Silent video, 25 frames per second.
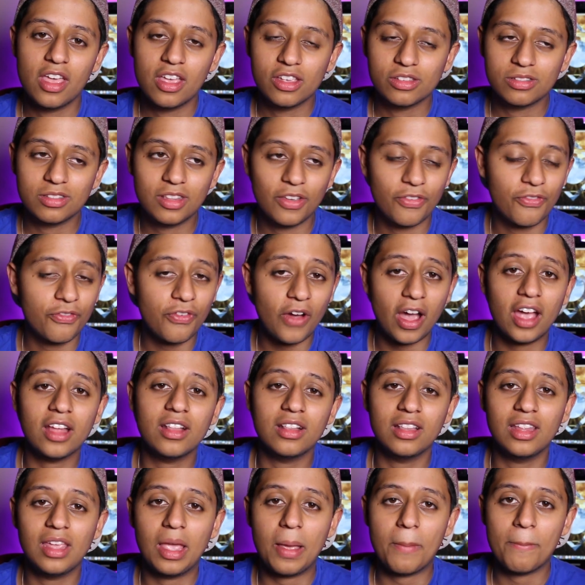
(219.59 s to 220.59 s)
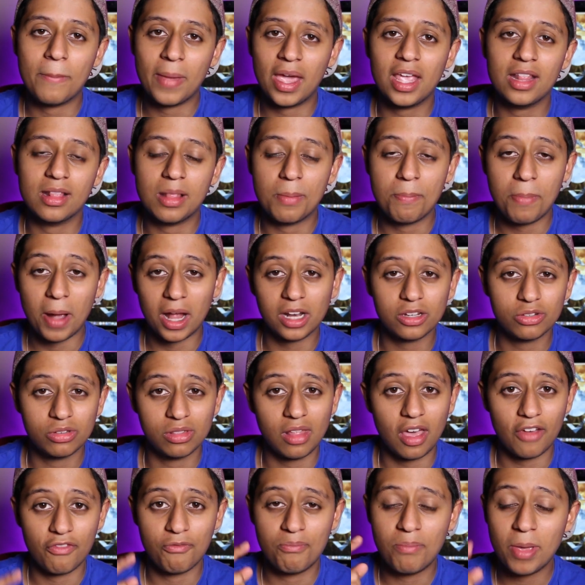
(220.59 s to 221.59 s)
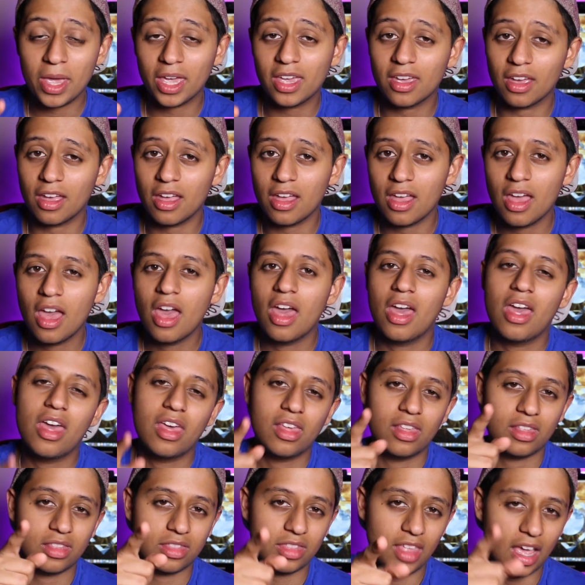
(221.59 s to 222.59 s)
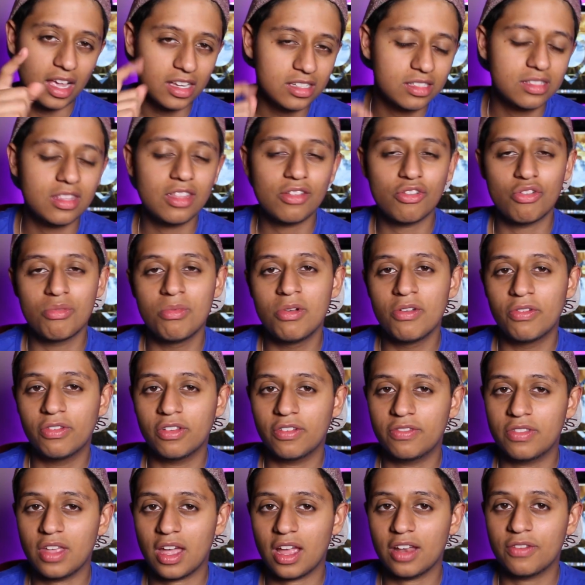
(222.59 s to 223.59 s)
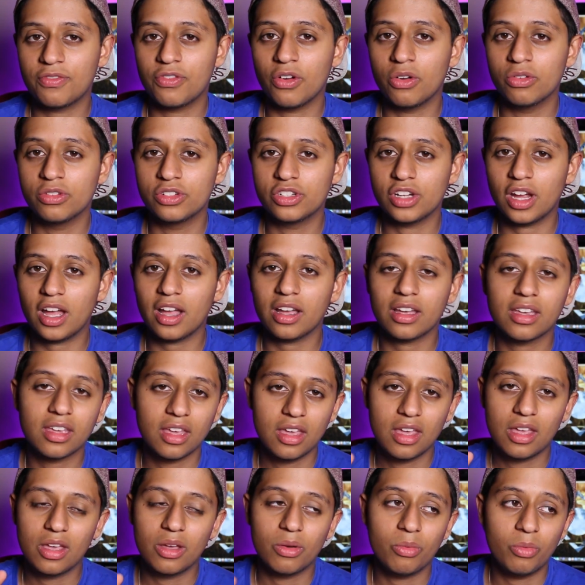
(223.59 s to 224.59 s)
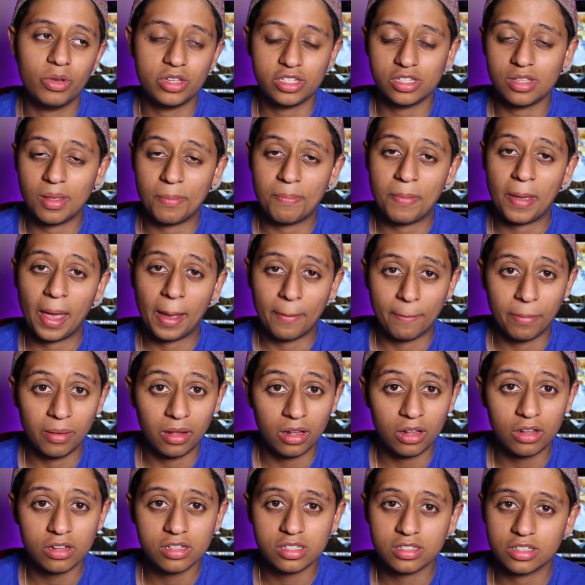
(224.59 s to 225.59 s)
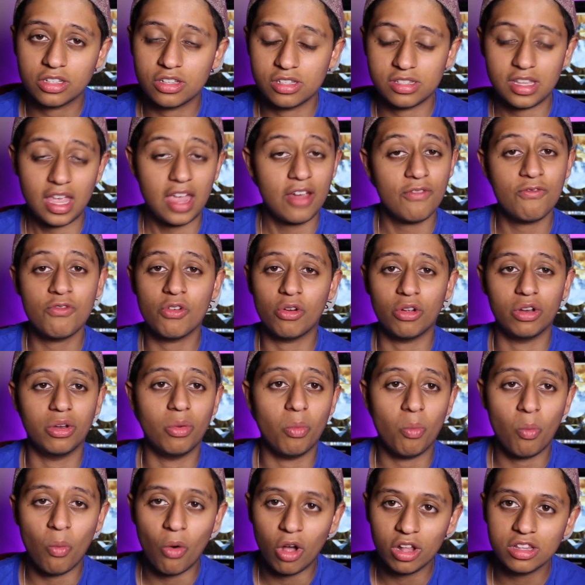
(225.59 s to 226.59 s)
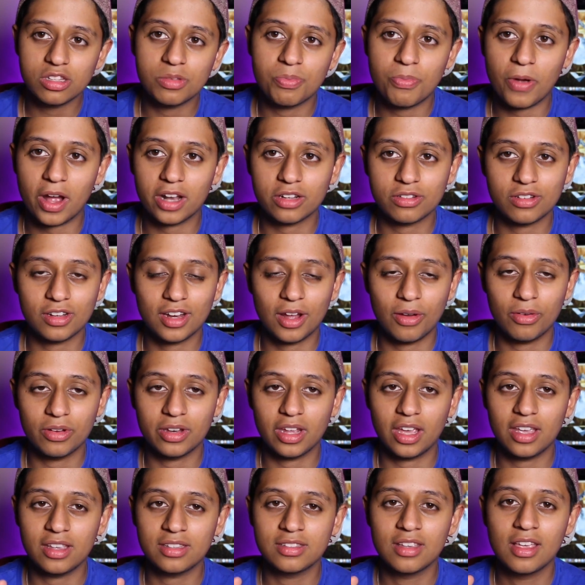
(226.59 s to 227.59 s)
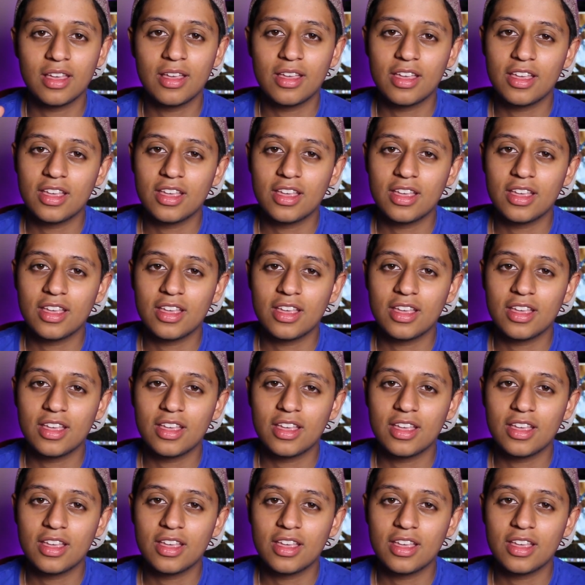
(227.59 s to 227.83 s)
So they finally made the battery life bigger thanks to the removal of the headphone jack, which is a big plus because everyone wants battery nowadays.